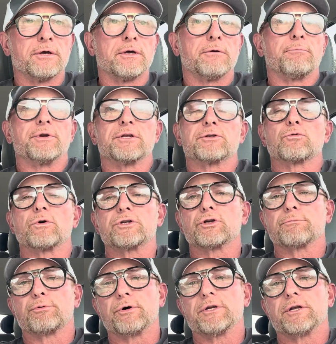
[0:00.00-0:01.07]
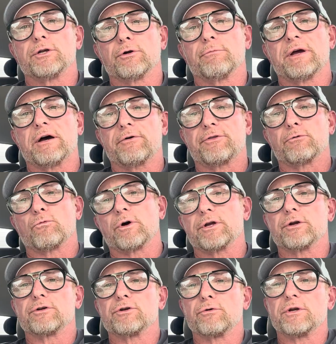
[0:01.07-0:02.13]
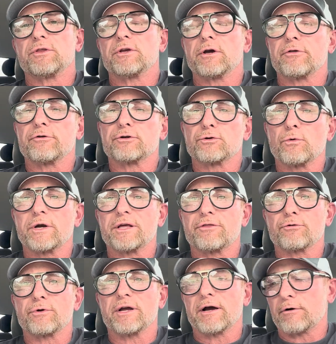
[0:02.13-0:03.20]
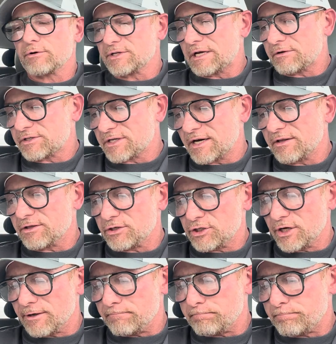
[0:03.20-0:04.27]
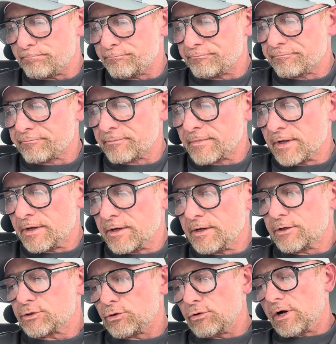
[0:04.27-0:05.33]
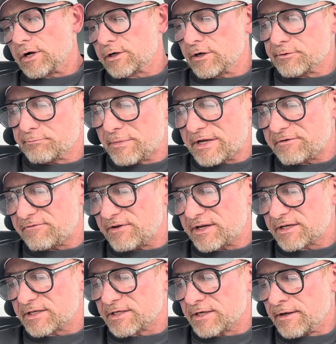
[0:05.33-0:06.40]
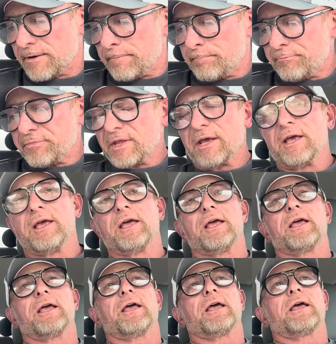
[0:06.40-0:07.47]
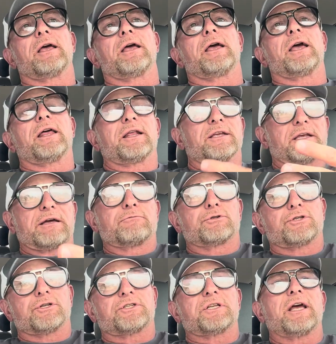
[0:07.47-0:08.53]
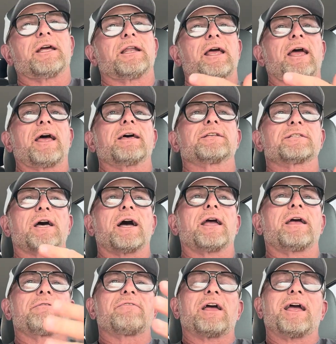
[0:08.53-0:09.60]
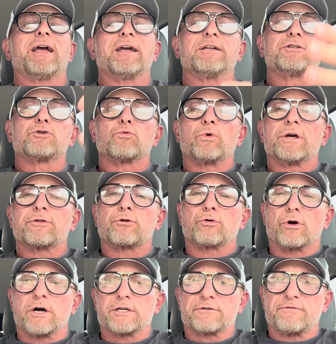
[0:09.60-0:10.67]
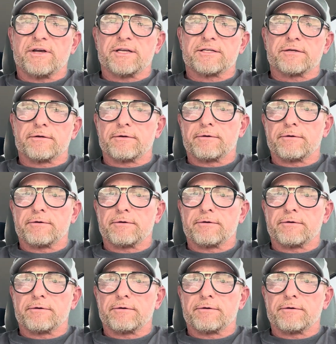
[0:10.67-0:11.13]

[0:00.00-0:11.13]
but is what you're putting in your mouth and what you're doing in the other 23 hours outside of the gym. So along comes MetFix. And as I was just saying, as I have aged with CrossFit,